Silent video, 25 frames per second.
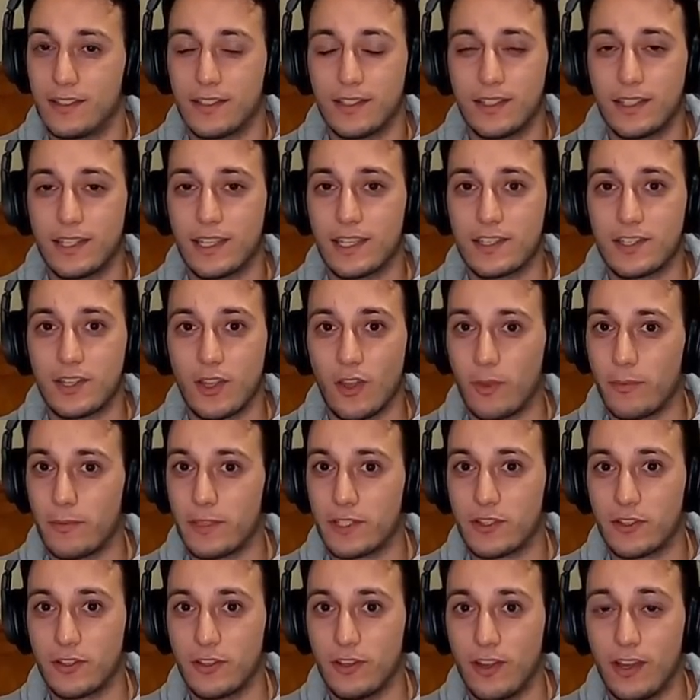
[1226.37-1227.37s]
kiss your
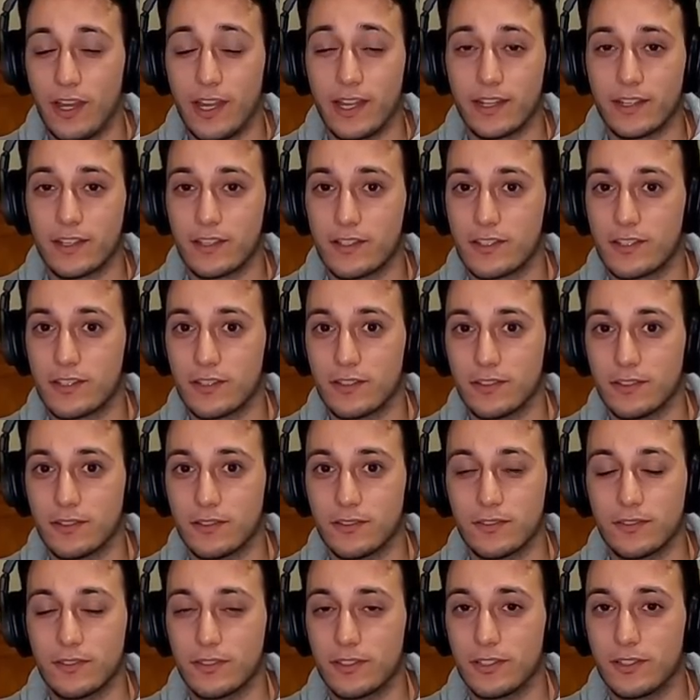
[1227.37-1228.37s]
homies goodnight, because
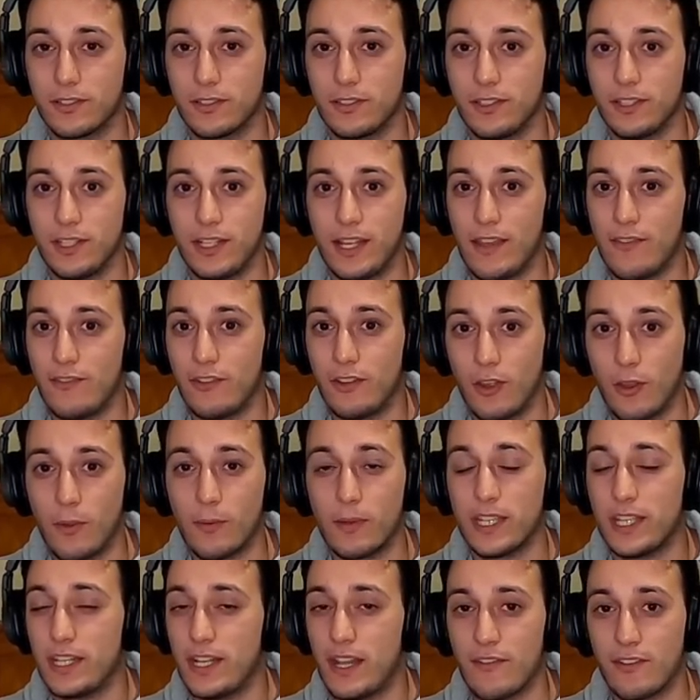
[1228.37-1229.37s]
you'll you you never know
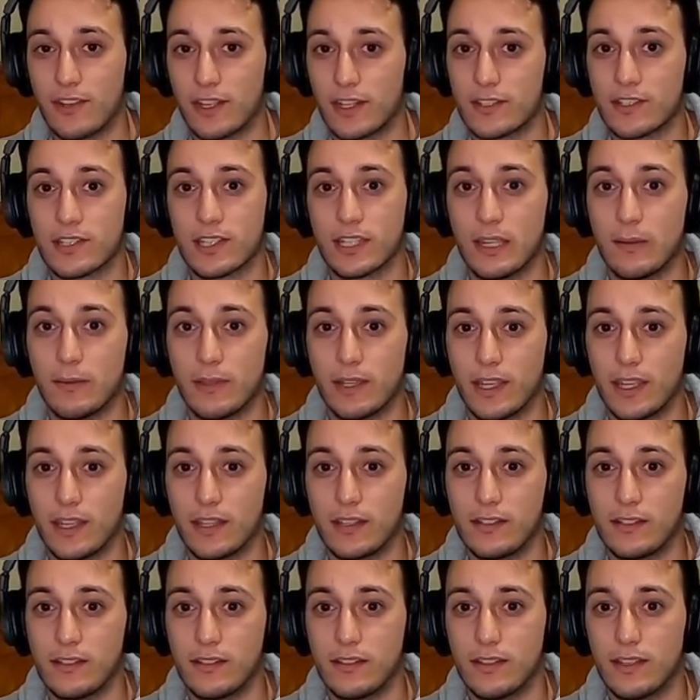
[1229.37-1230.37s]
when you're never gonna see them
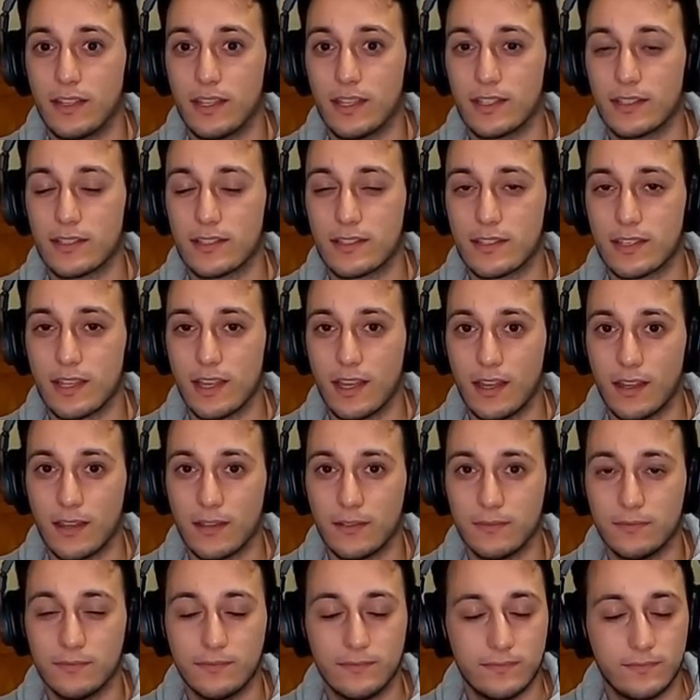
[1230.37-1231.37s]
again. It's uh,
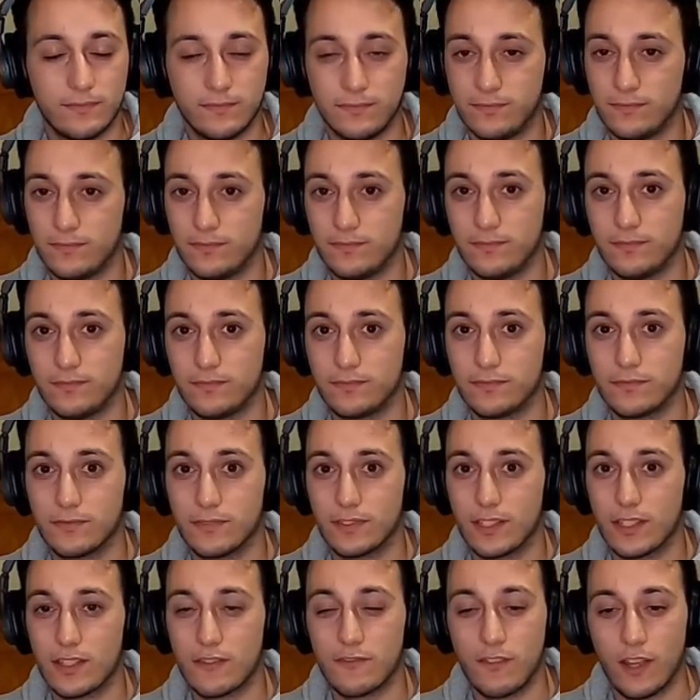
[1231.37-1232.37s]

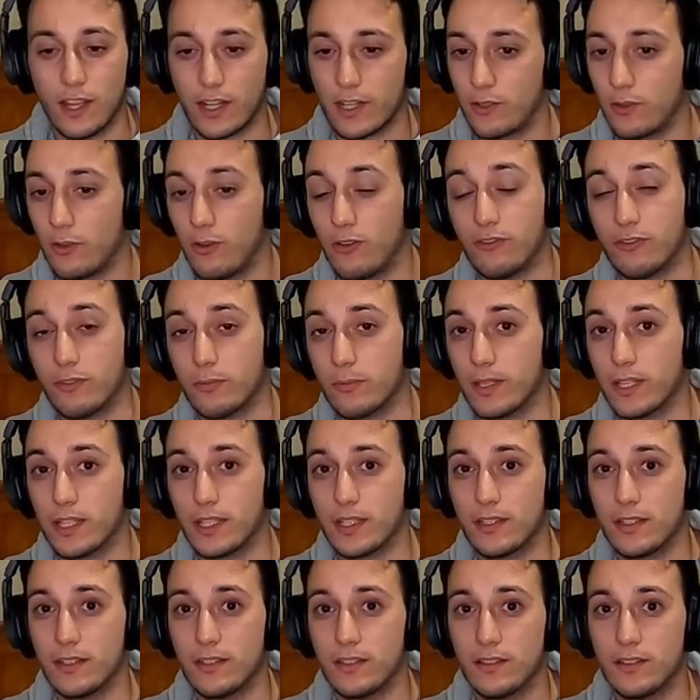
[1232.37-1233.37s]
it's fucking awful, man.
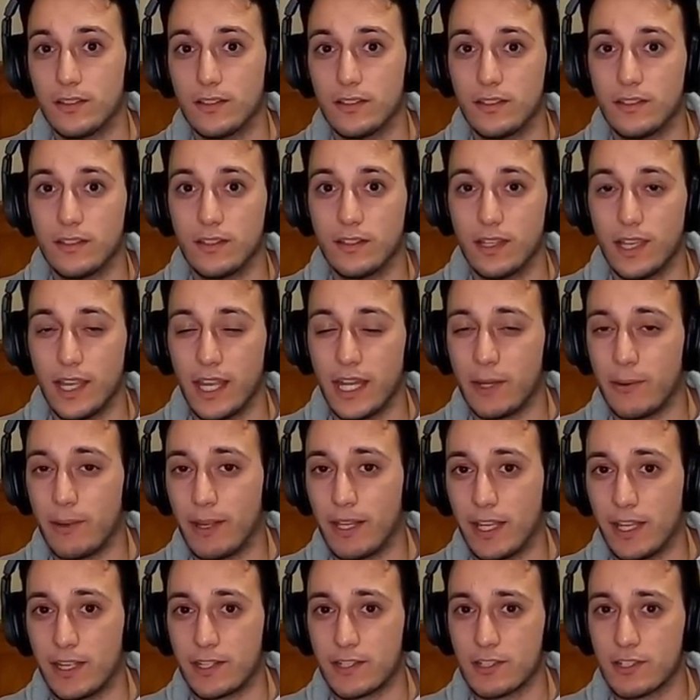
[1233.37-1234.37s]
Anyway,
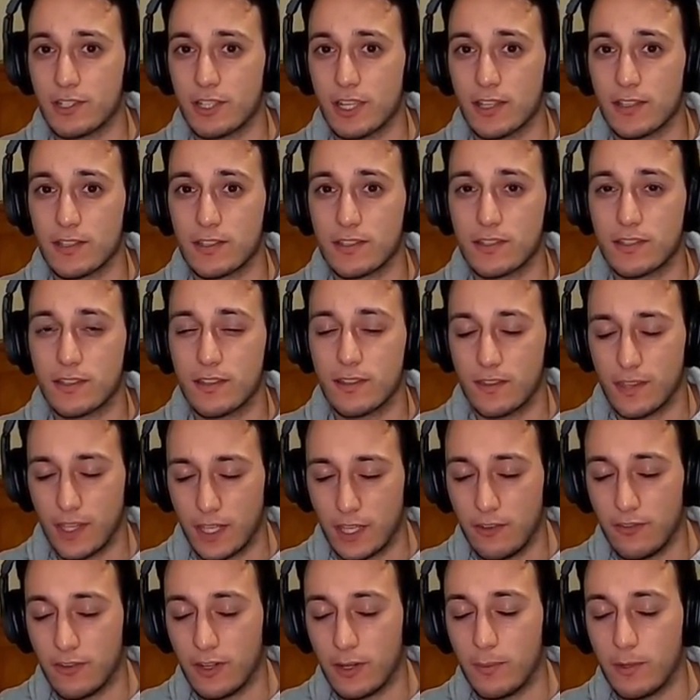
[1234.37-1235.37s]
ladies and gents, thank
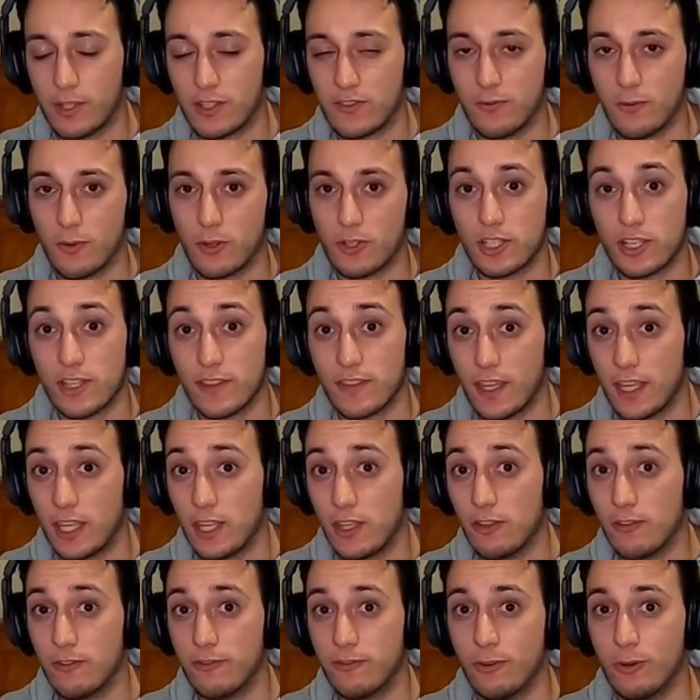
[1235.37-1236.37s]
you very much for watching. Thank
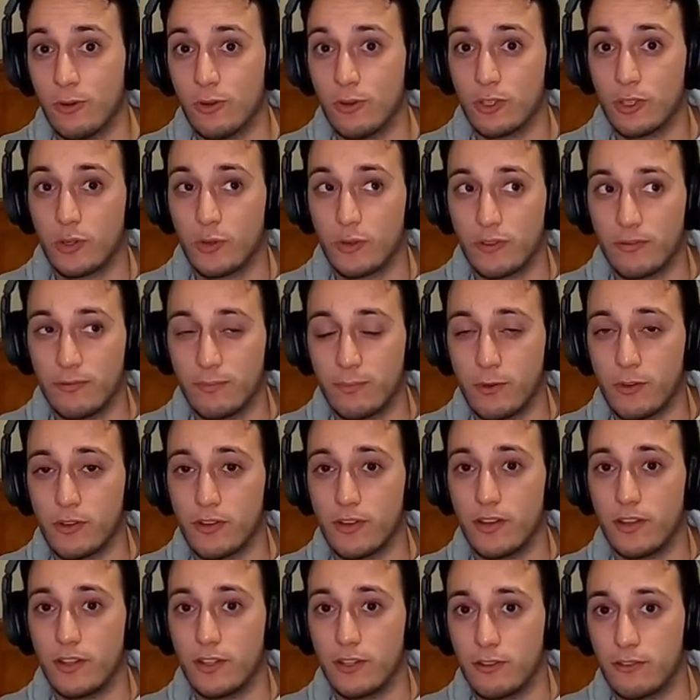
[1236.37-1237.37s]
you for your
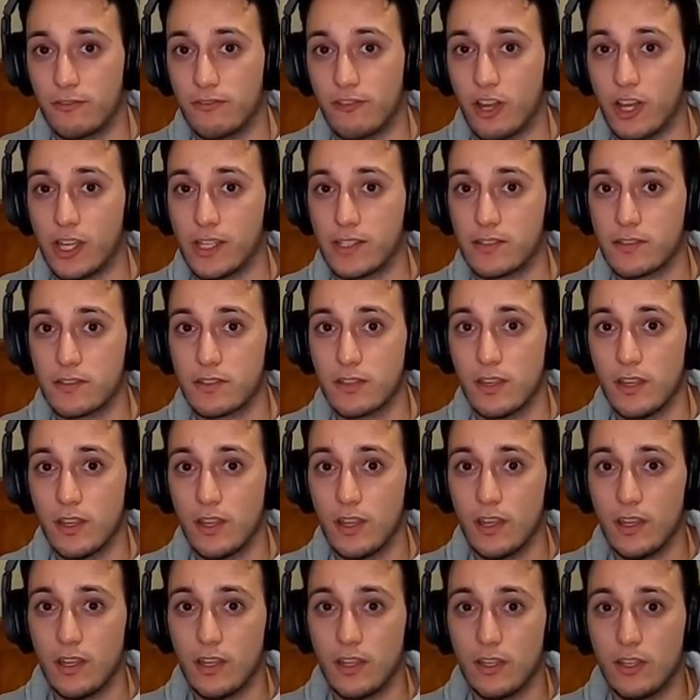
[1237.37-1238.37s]
input, your advice.
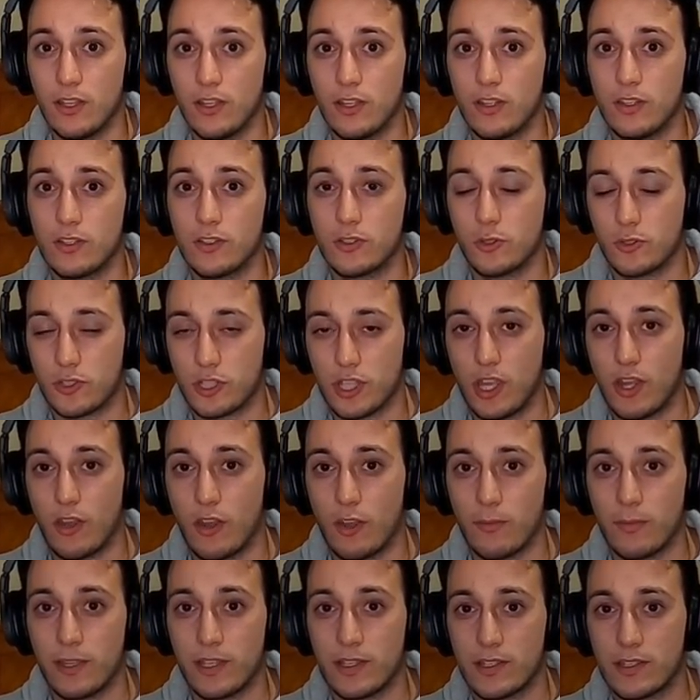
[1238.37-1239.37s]
Talk to your
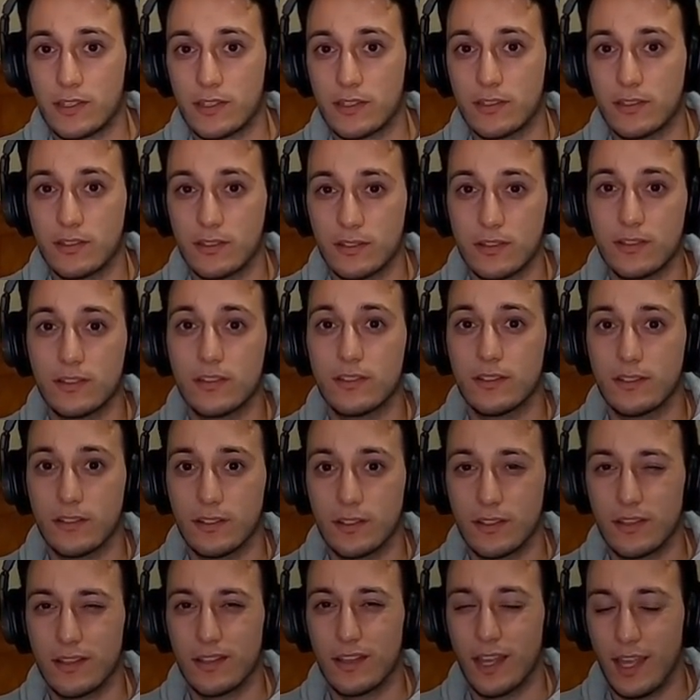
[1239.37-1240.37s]
homies,
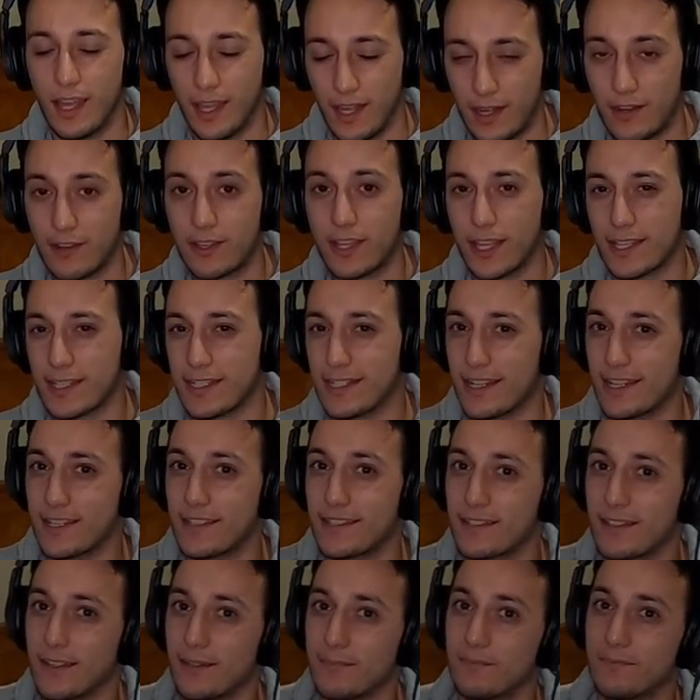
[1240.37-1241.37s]
and I'll catch you next
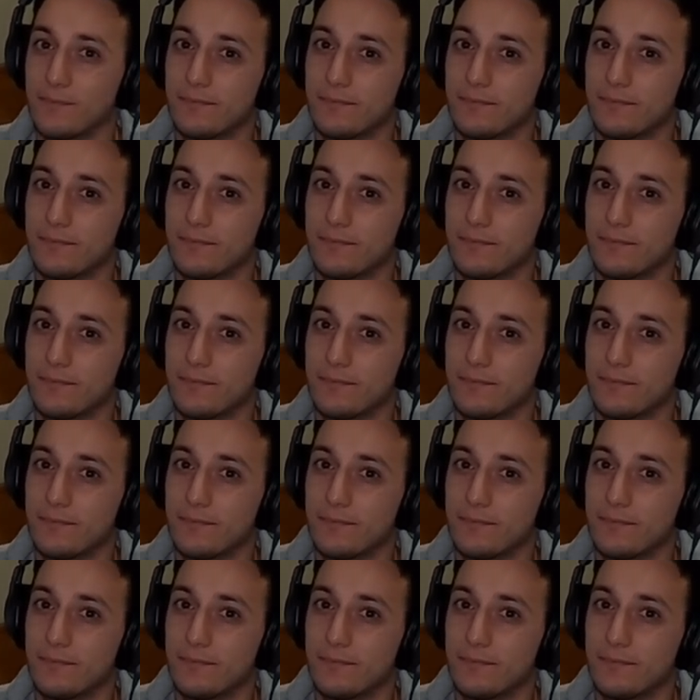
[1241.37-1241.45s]
time.